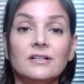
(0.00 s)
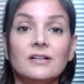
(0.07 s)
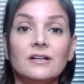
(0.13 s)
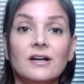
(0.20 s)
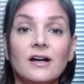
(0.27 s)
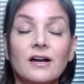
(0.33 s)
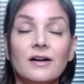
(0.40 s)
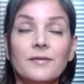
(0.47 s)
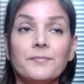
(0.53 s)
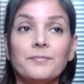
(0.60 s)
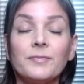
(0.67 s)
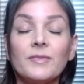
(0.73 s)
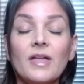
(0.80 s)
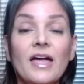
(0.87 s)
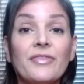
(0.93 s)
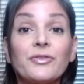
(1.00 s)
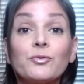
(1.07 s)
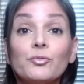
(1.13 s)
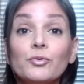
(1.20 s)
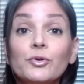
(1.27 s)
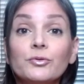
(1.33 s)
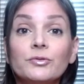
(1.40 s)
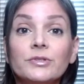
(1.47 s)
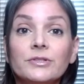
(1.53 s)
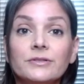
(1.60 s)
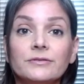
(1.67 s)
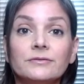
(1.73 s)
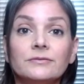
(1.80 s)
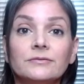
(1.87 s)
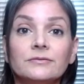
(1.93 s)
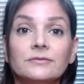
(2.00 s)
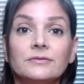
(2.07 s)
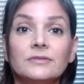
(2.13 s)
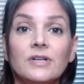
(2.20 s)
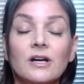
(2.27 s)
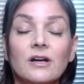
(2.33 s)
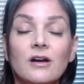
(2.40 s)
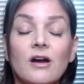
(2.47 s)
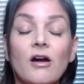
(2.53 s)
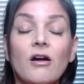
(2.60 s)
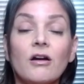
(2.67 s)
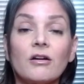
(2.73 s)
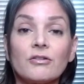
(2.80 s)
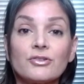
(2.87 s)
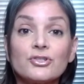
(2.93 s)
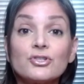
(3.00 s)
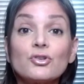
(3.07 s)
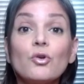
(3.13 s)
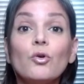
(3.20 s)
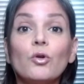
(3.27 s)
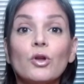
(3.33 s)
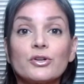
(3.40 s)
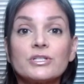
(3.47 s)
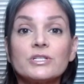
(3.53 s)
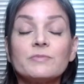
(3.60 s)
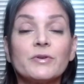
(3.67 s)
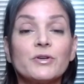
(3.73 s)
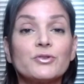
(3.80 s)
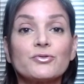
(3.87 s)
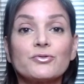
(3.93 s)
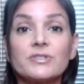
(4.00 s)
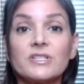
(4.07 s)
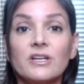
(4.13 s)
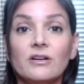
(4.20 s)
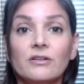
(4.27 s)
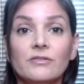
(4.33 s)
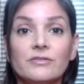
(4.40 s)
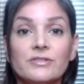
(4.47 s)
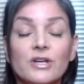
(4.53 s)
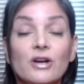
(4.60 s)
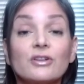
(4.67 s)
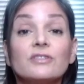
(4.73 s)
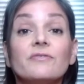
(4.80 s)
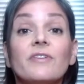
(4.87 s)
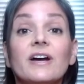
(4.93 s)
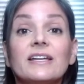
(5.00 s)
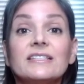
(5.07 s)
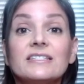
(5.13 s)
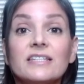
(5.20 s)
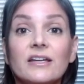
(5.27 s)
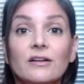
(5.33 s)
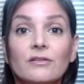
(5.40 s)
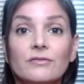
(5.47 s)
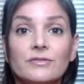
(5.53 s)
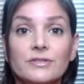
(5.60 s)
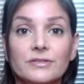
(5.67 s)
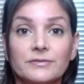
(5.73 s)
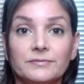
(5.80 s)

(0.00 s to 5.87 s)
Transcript: at the root, our soul, our spiritual selves, our divine selves.